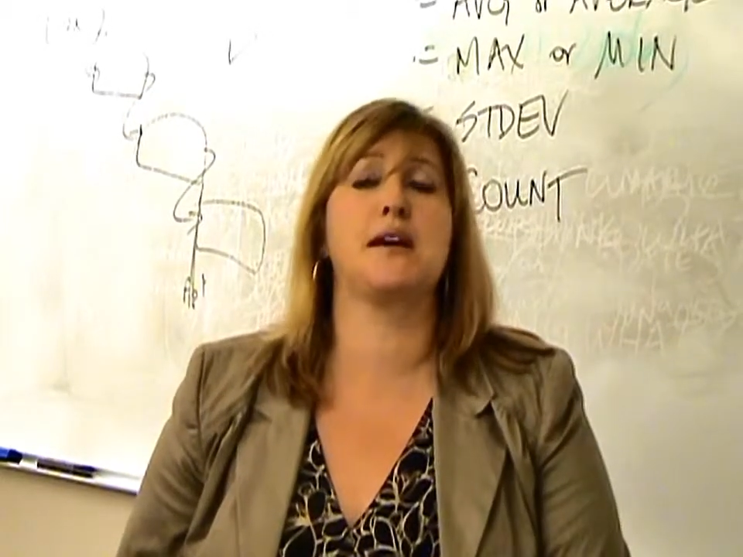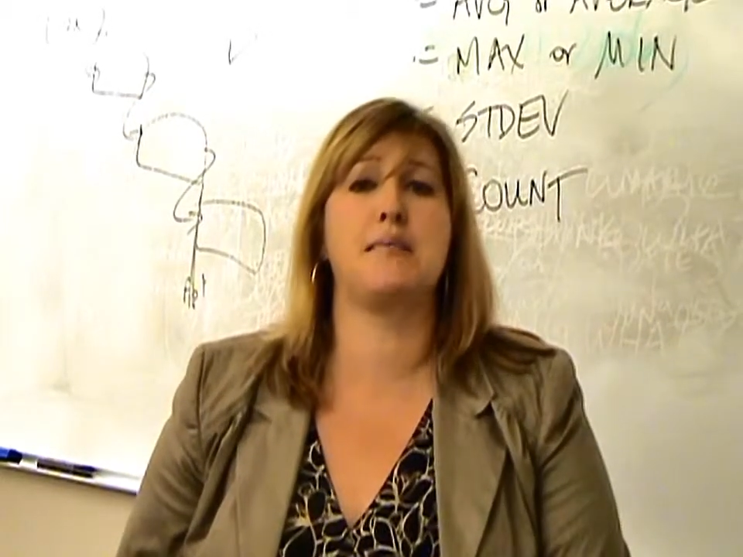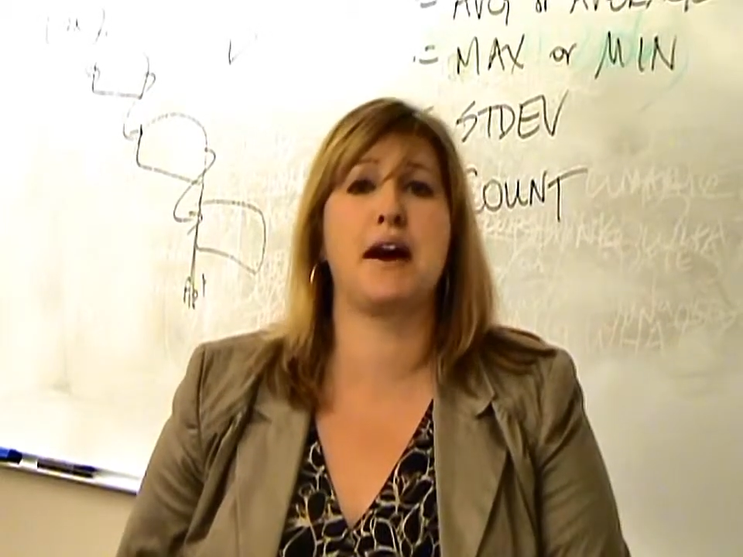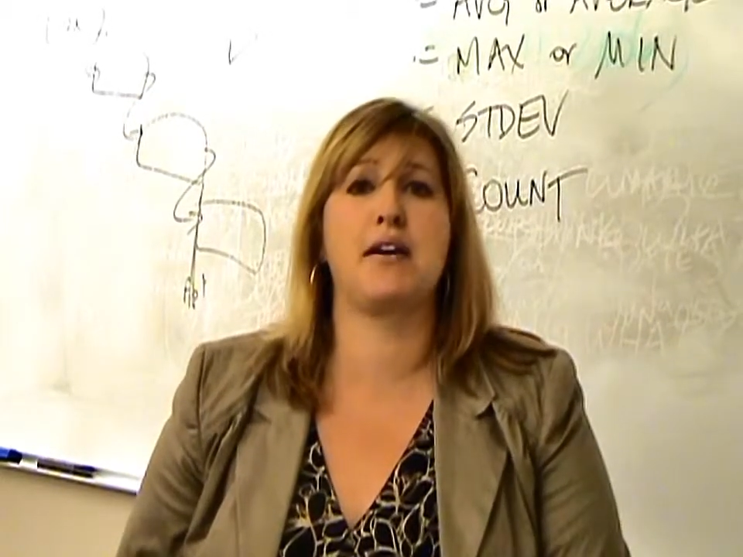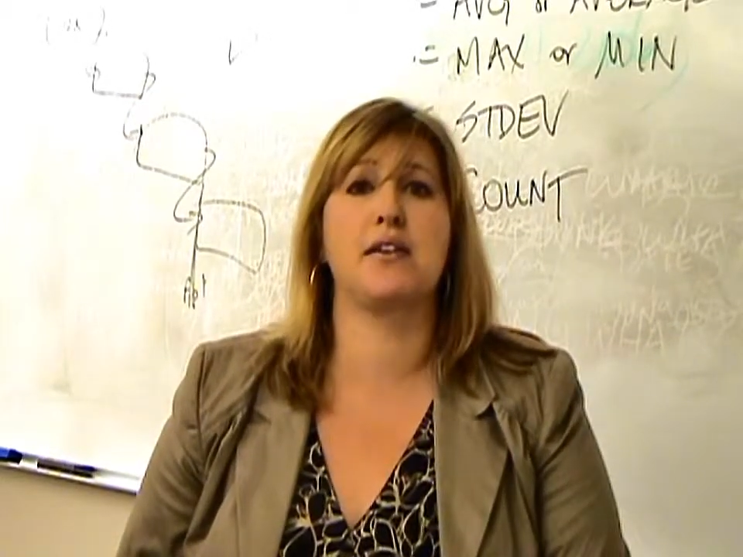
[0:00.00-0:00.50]

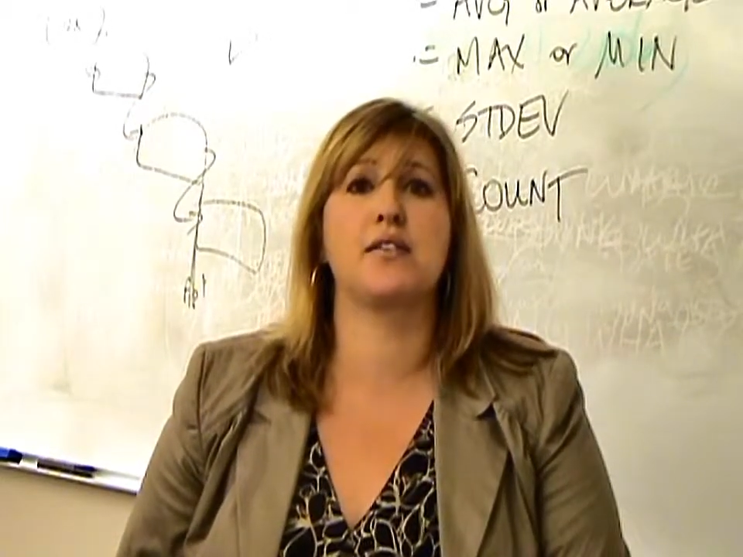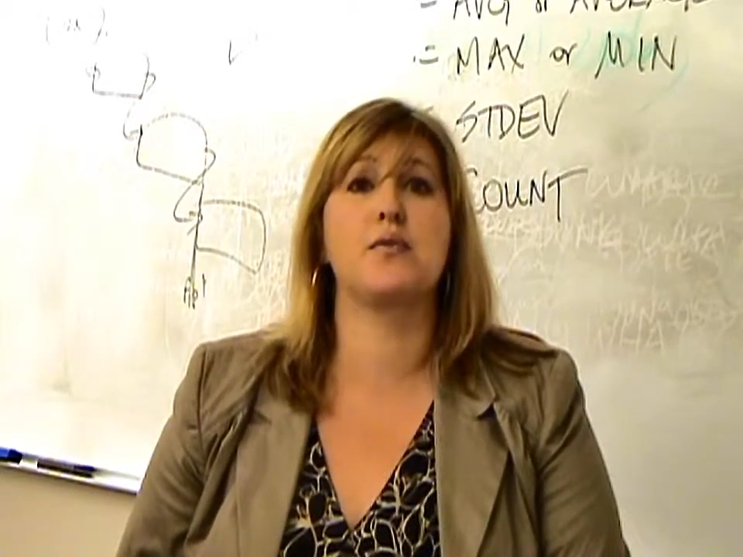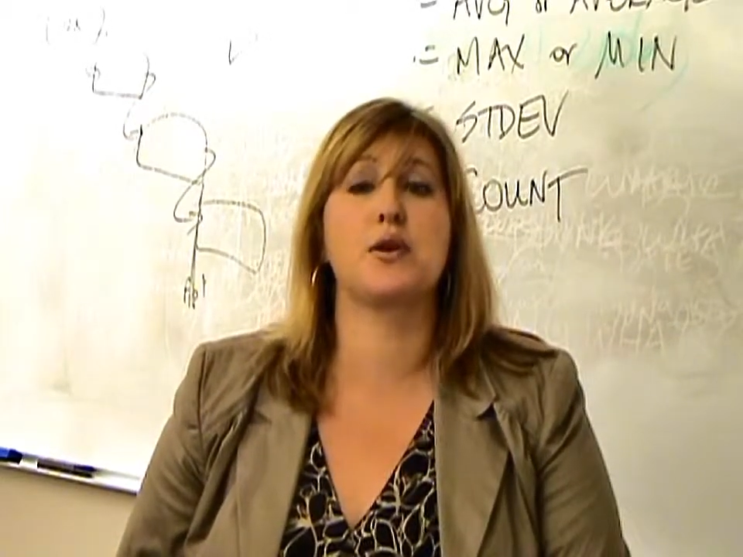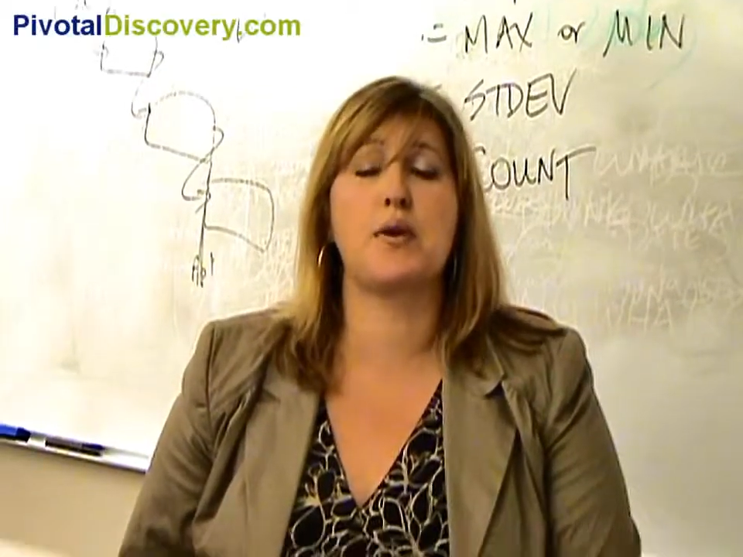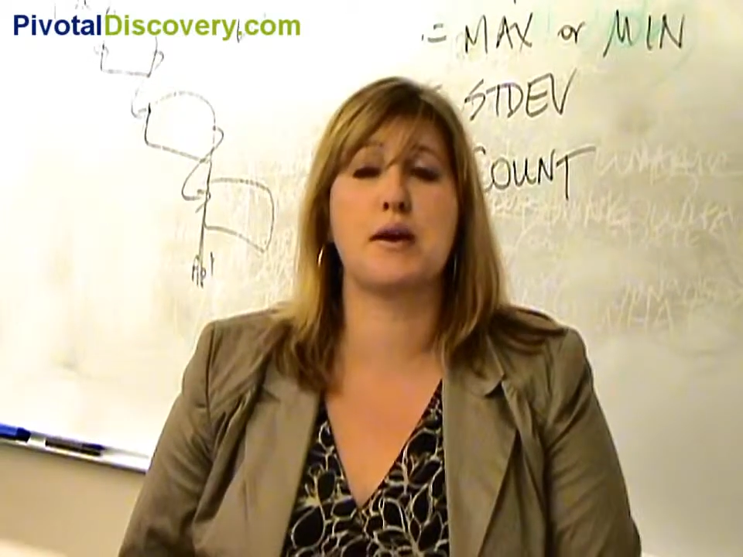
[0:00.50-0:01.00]
about the
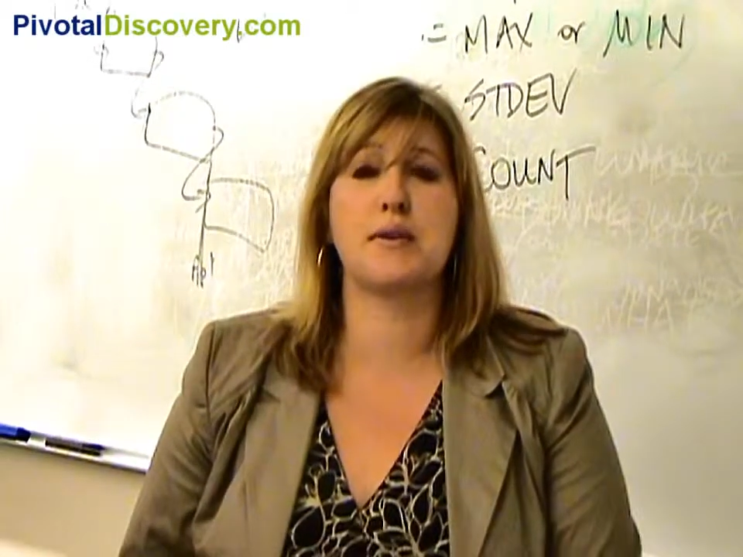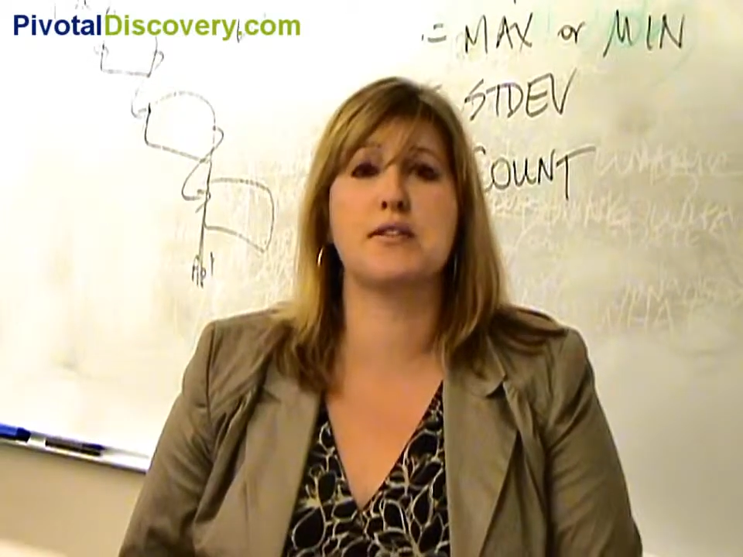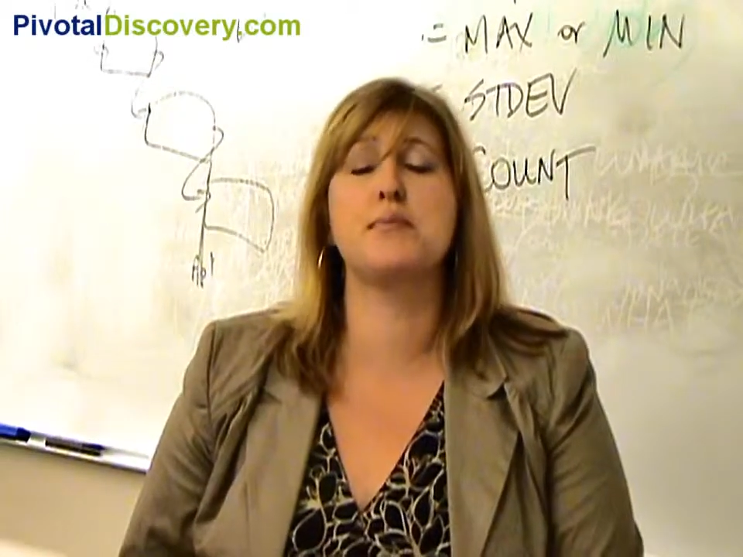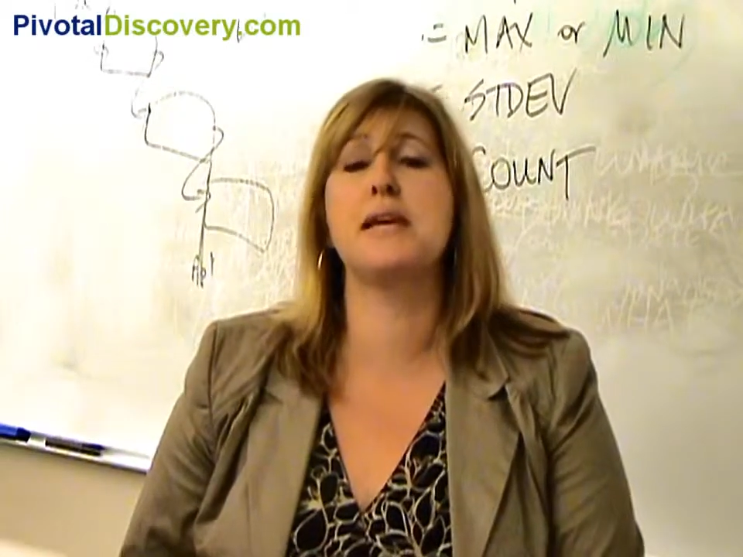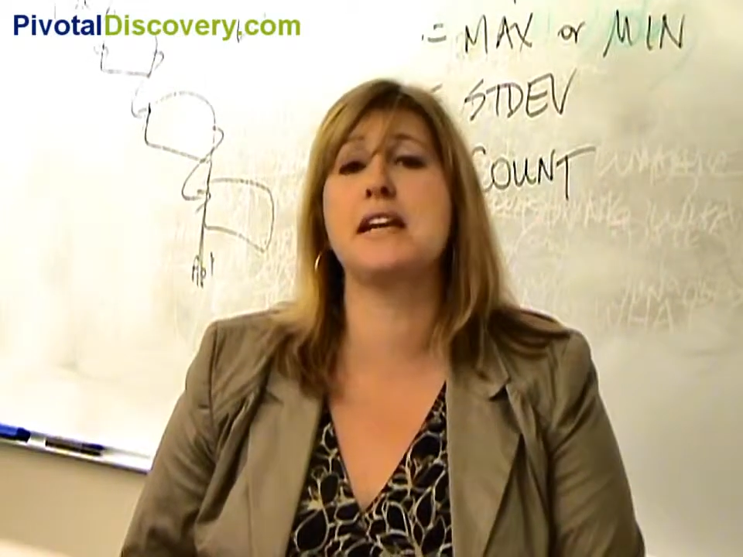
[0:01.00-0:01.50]
requirement
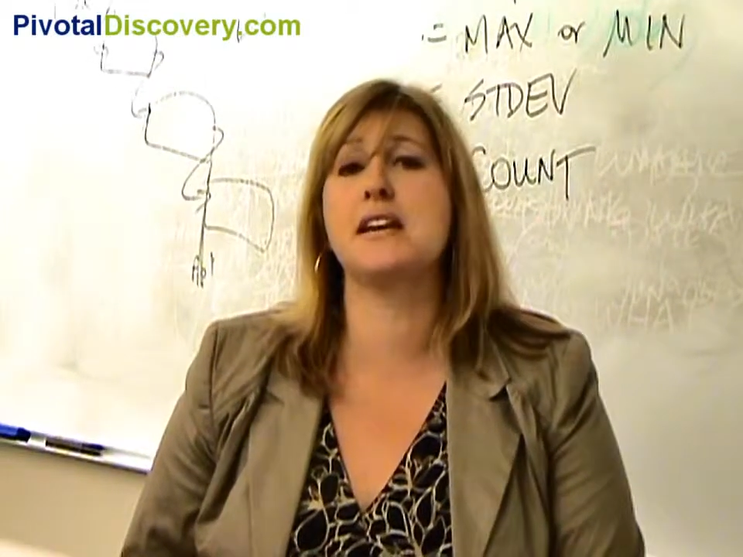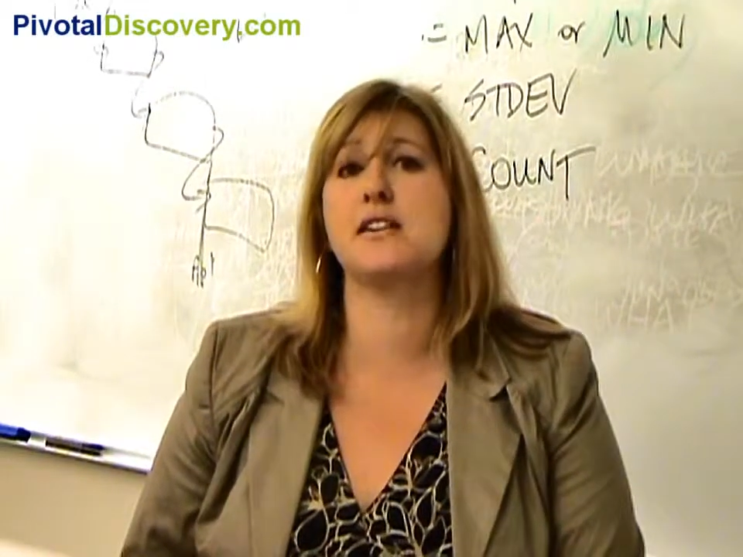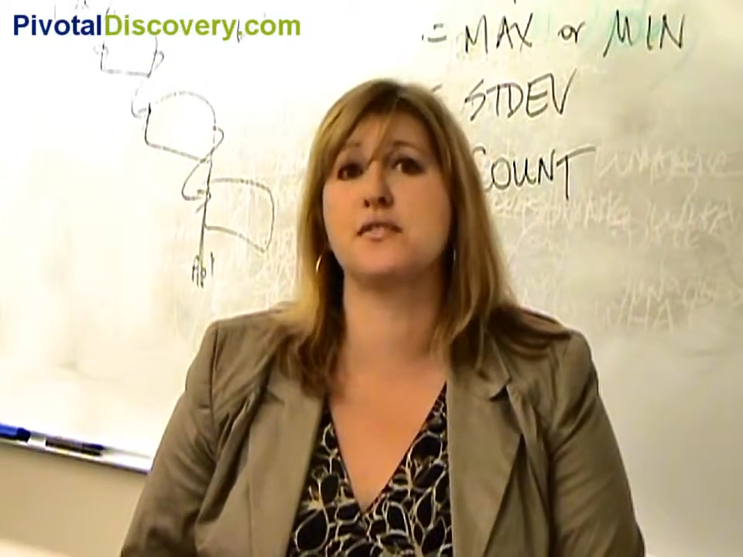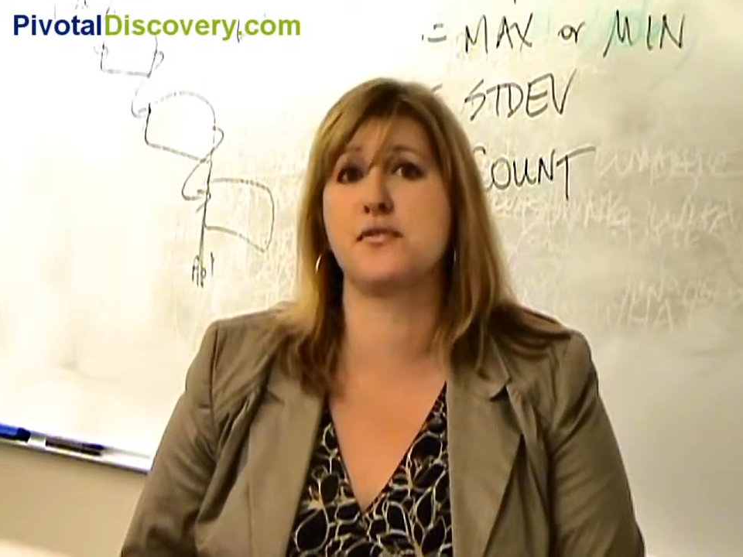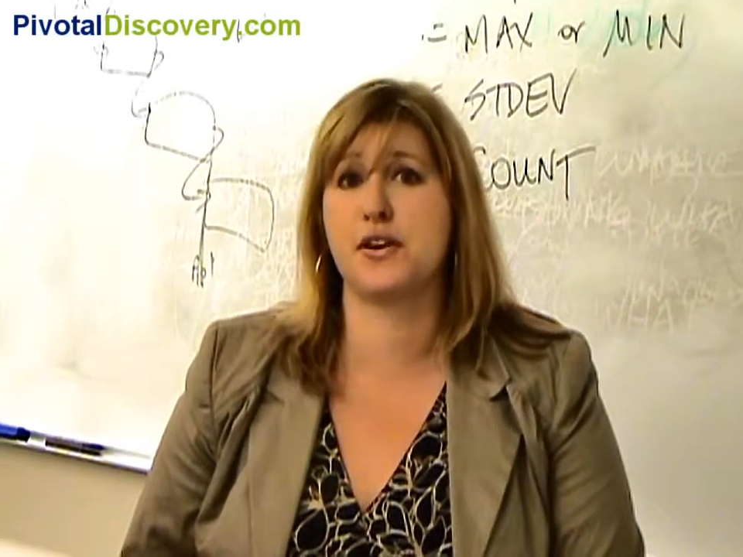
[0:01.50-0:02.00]
to meet and
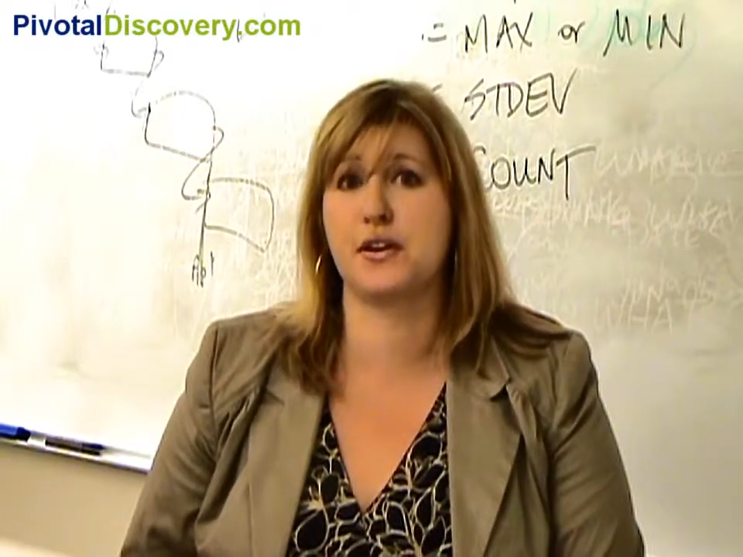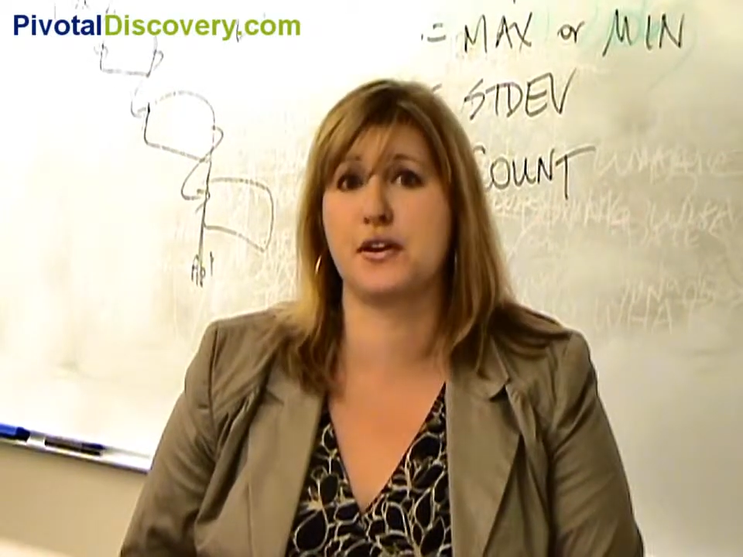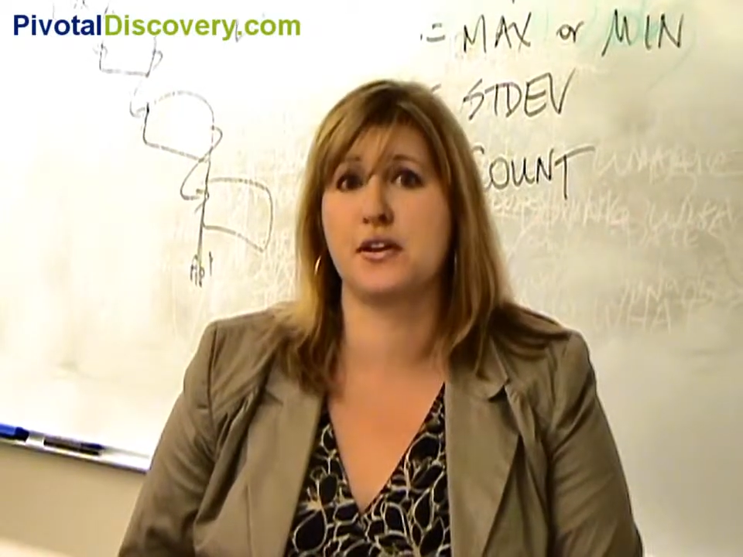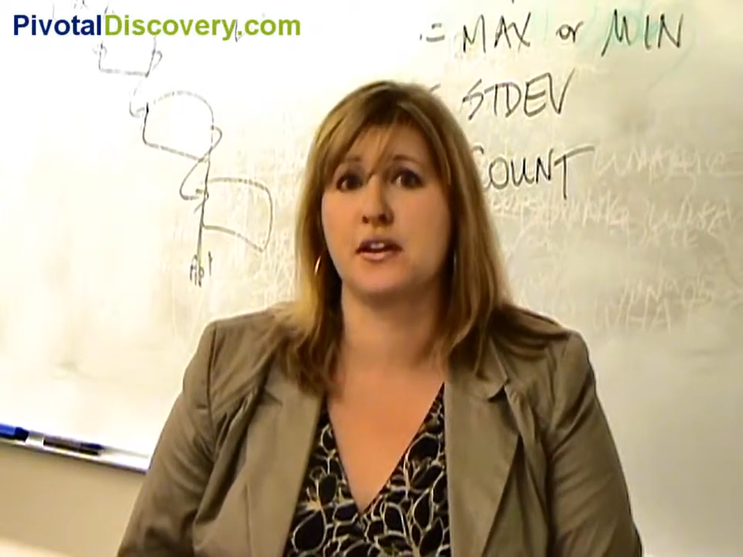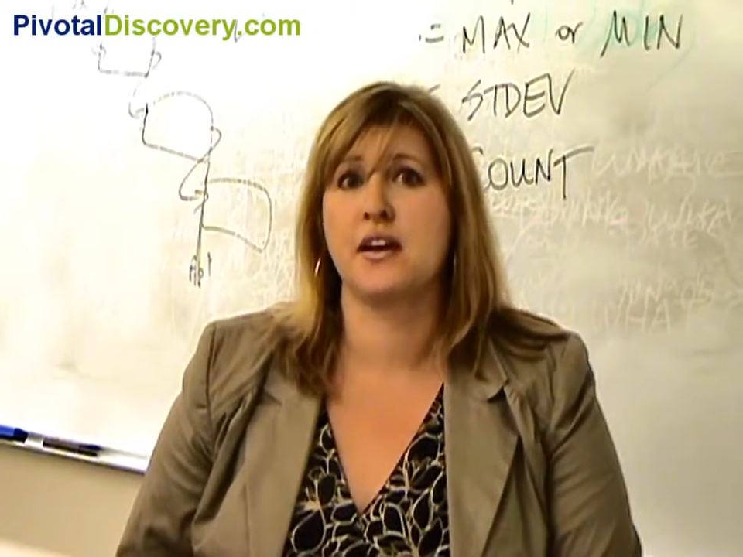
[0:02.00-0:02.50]
confer